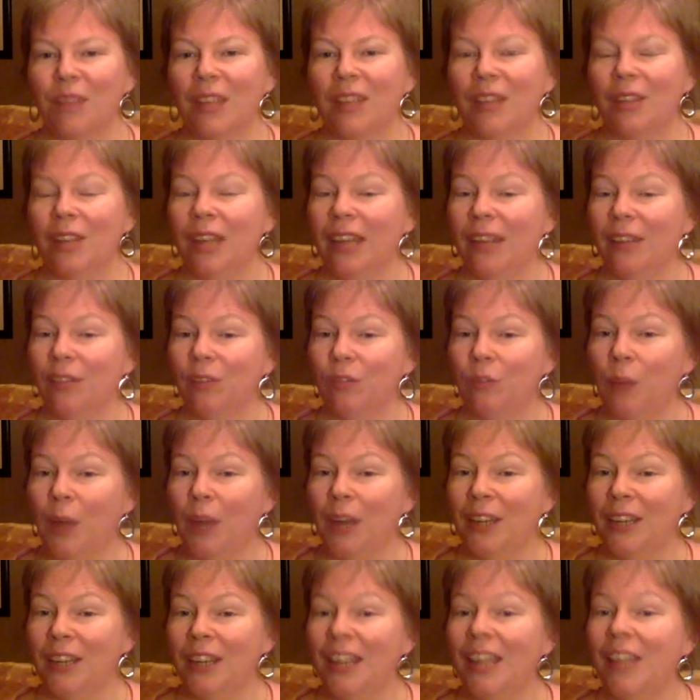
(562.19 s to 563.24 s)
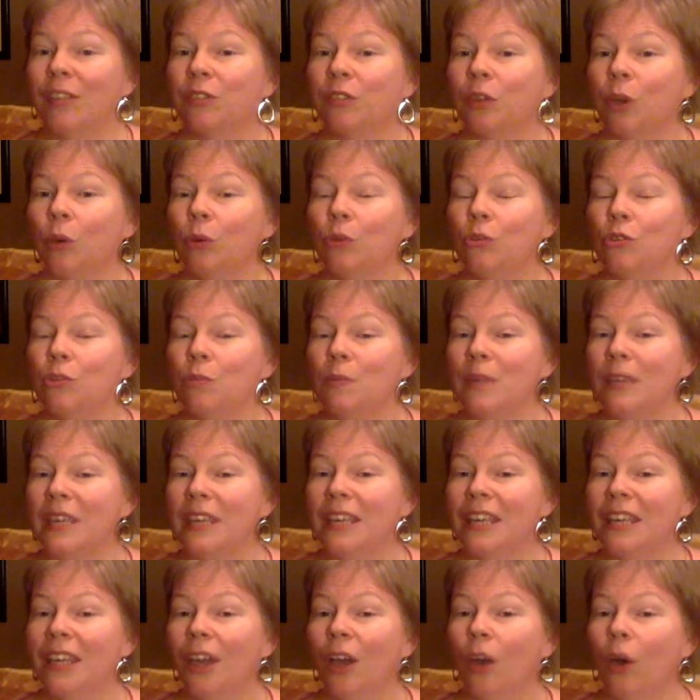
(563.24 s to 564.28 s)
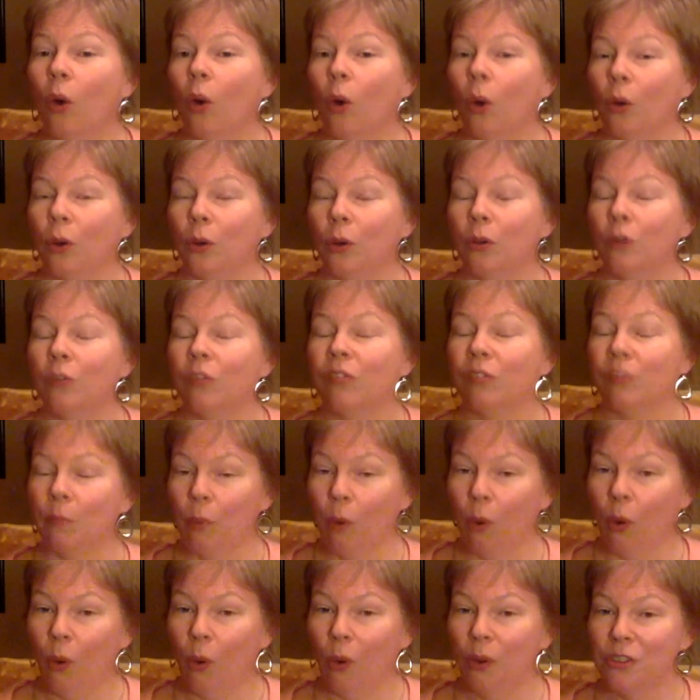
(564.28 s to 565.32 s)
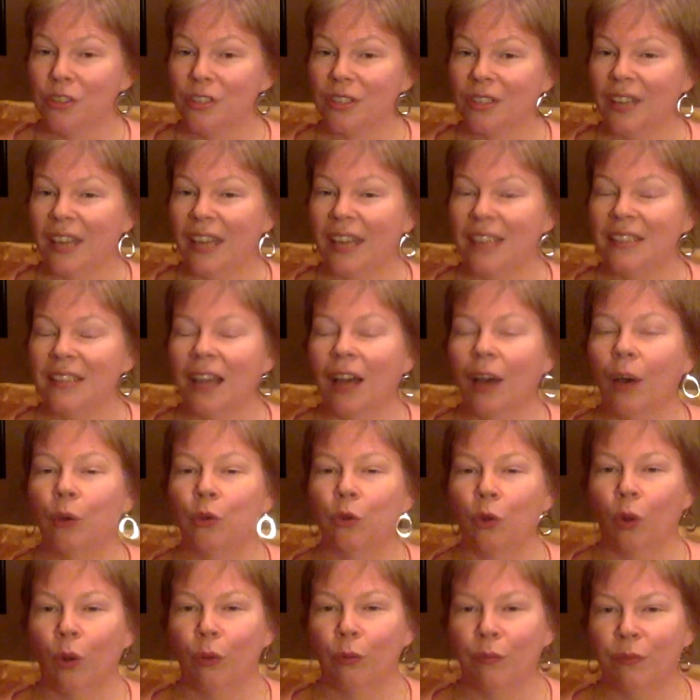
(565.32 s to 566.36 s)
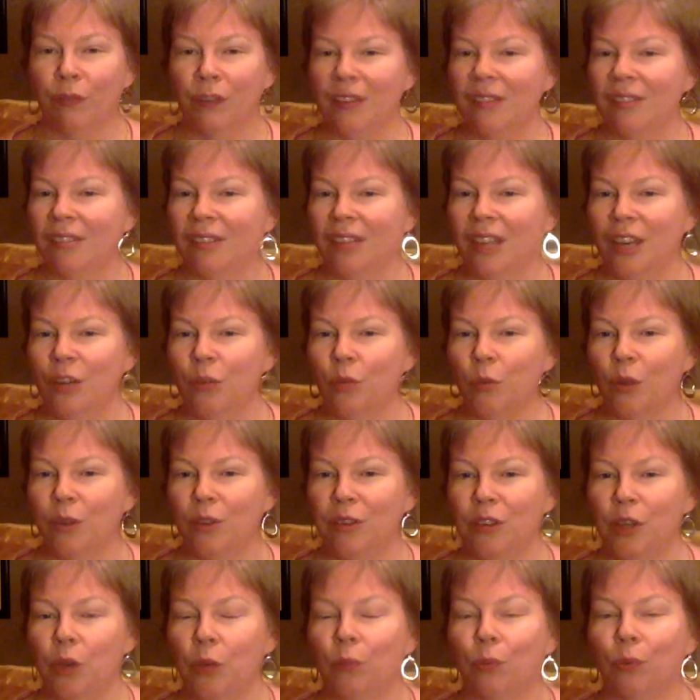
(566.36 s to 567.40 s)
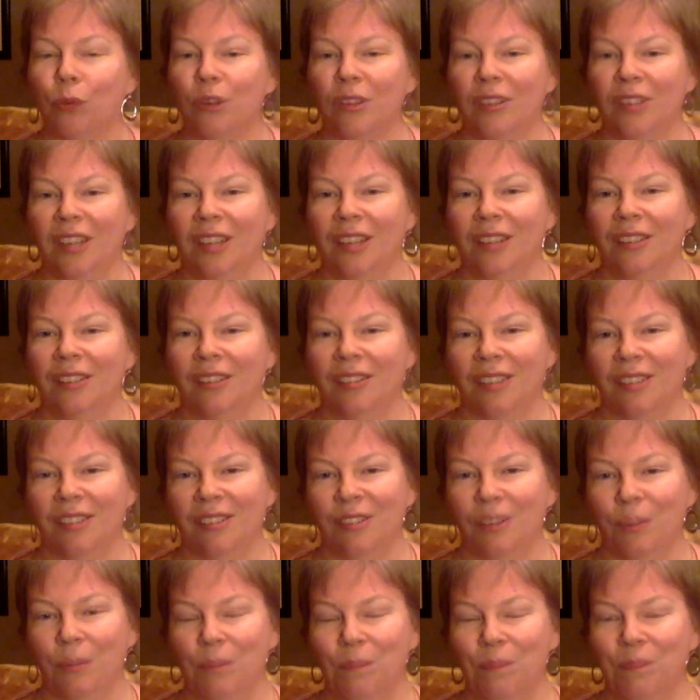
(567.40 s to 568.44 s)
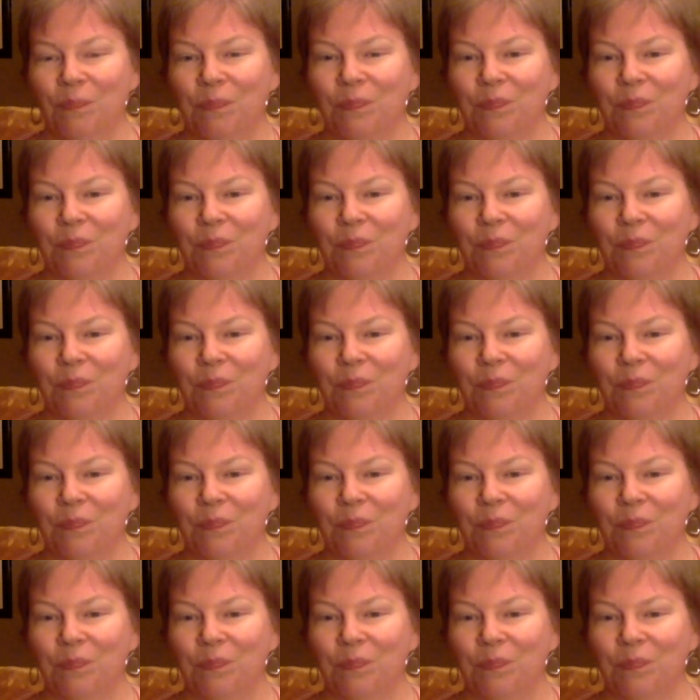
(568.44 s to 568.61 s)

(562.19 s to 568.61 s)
Next one is going to be on support and how it all fits in with your breathing system.